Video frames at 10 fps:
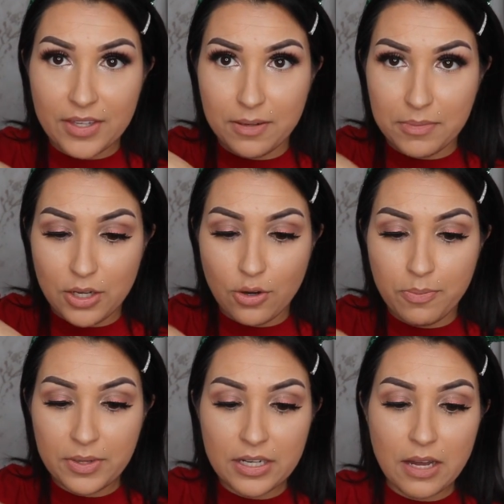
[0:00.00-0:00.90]
I'm going to
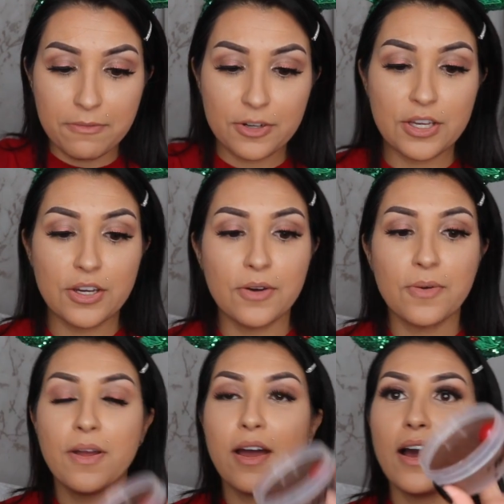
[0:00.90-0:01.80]
open it up for
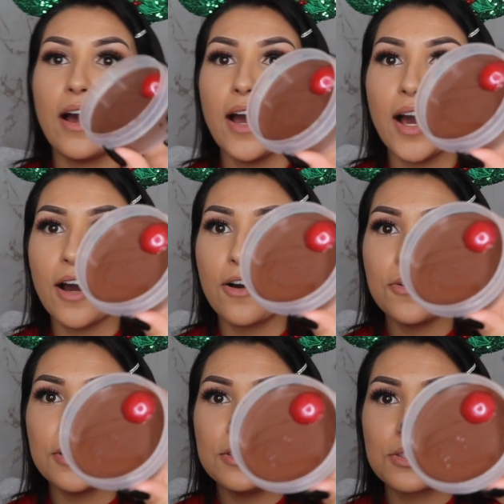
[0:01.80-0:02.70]
you.
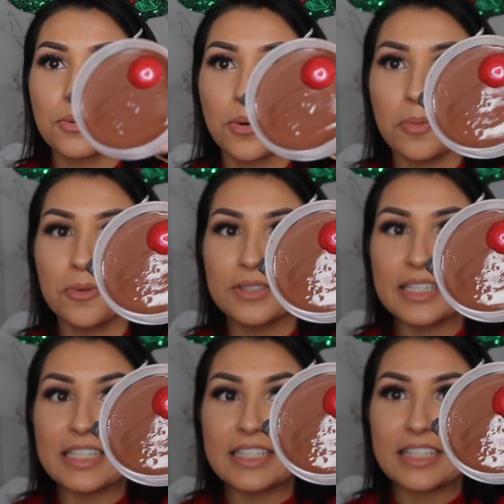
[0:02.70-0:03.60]
How adorable
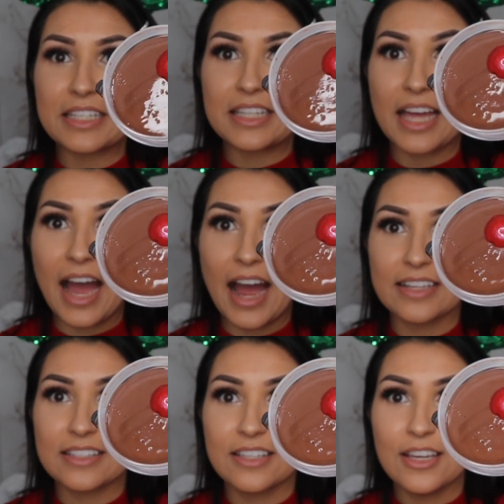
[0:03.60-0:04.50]
is
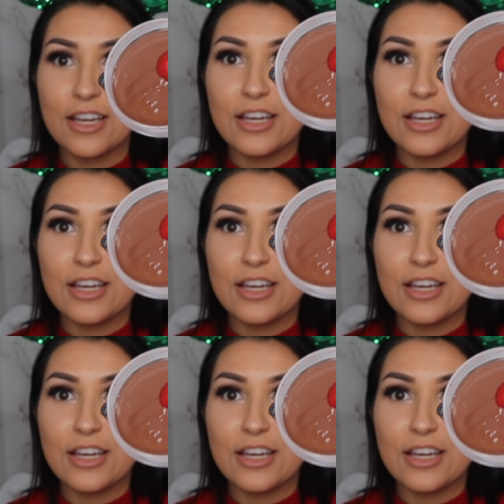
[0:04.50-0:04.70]
that?